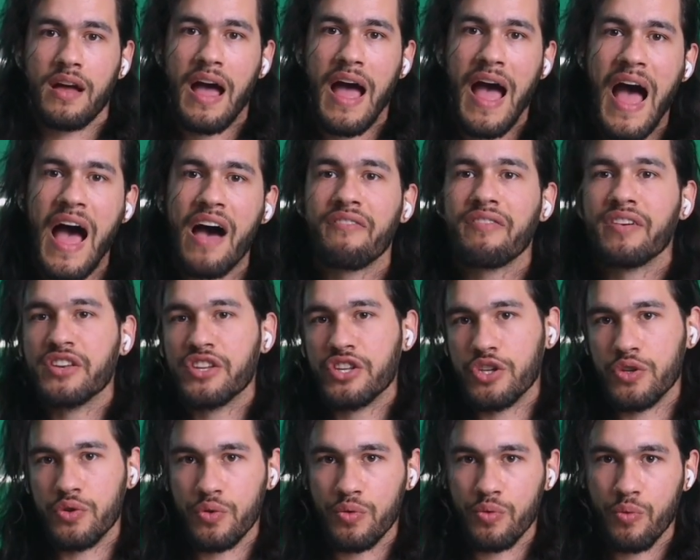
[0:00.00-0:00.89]

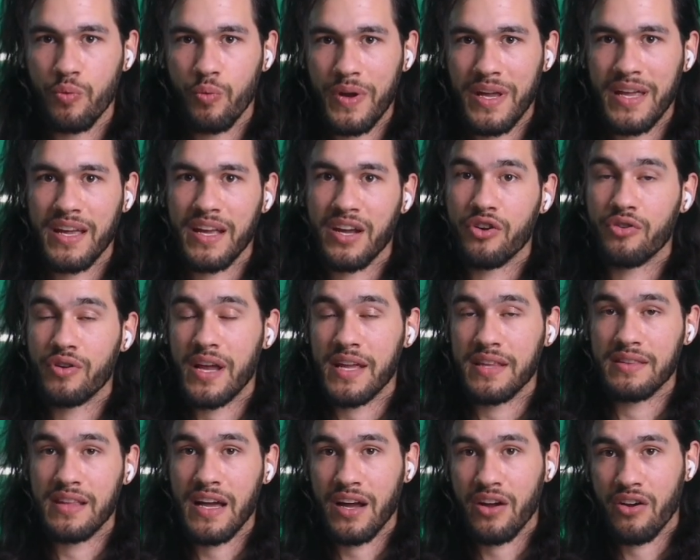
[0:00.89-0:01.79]
avenue we can
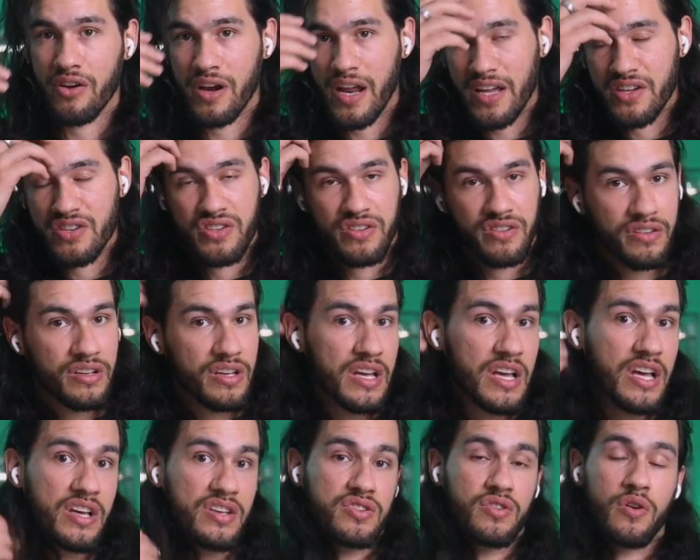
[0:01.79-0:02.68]
create that connection.
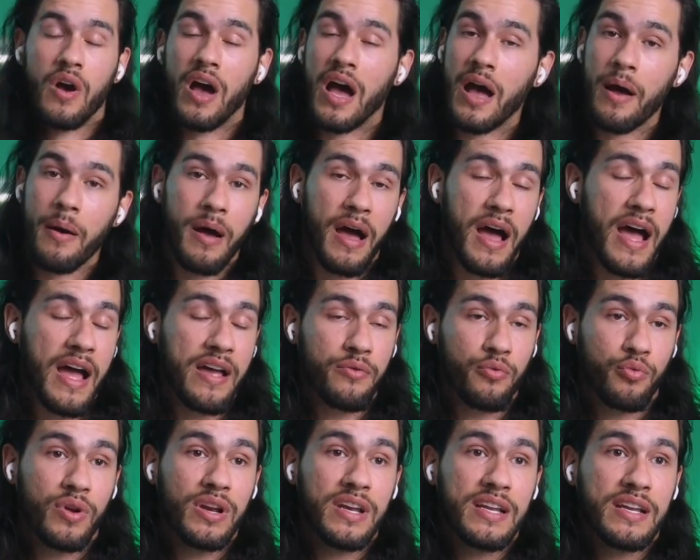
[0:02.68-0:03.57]
So I, I
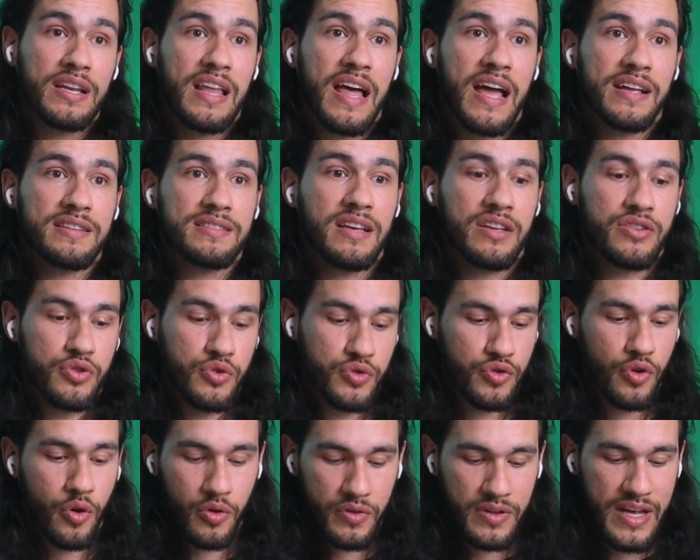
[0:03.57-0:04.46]
really like that you
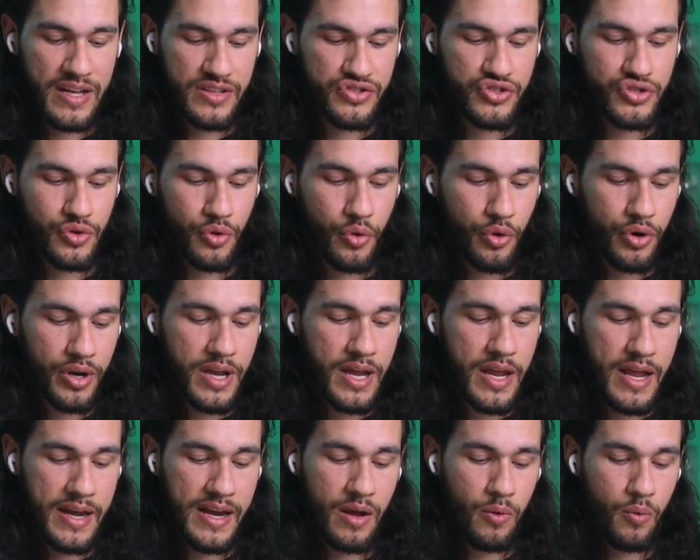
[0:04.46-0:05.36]
told that
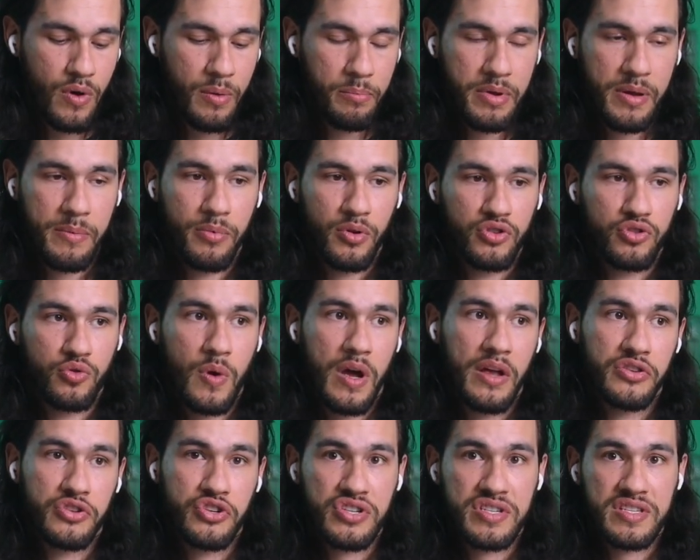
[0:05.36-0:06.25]
story, and I want people to
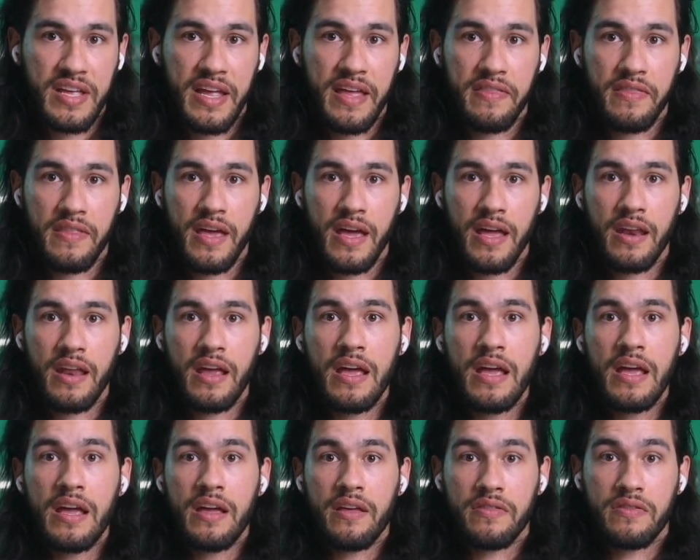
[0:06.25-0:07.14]
understand that
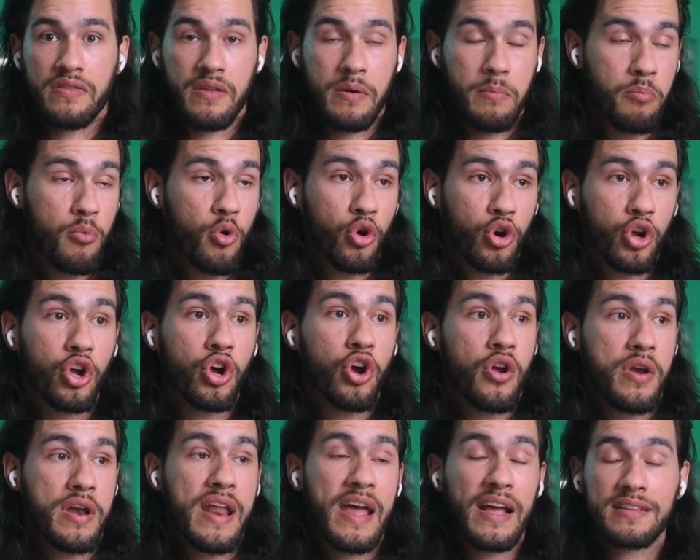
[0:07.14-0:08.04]
the more
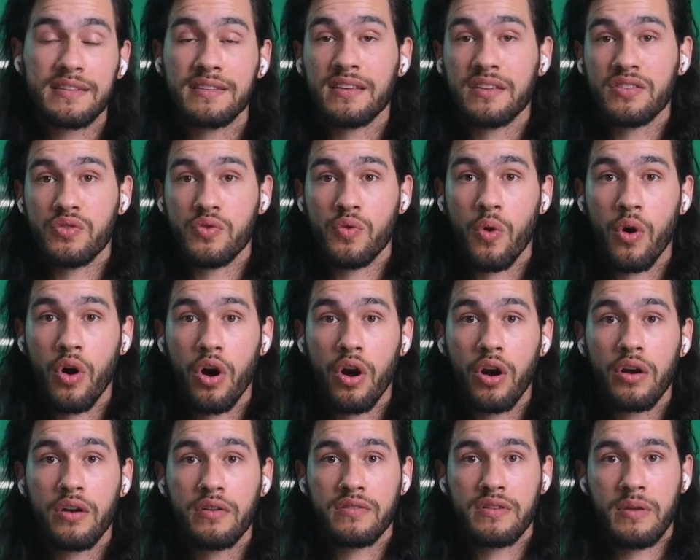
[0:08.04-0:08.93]
connected you
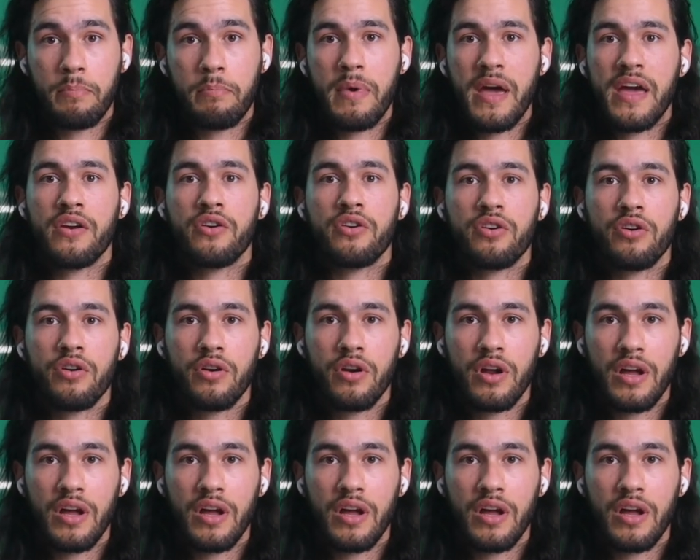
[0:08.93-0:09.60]
are, the better